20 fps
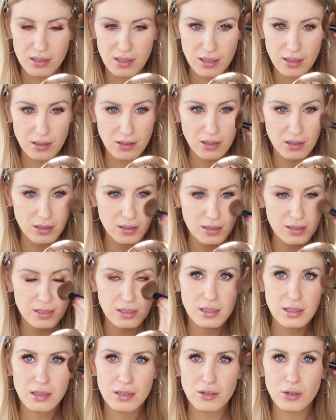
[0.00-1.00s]
it
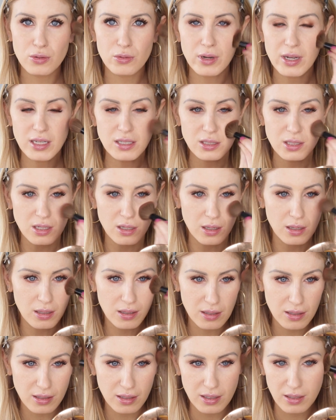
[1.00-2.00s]
looks great
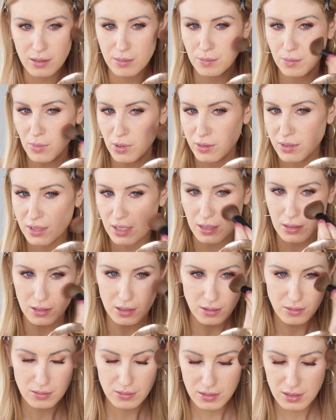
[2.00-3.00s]
on most skin
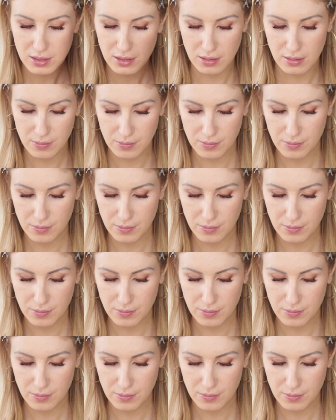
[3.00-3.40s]
tones.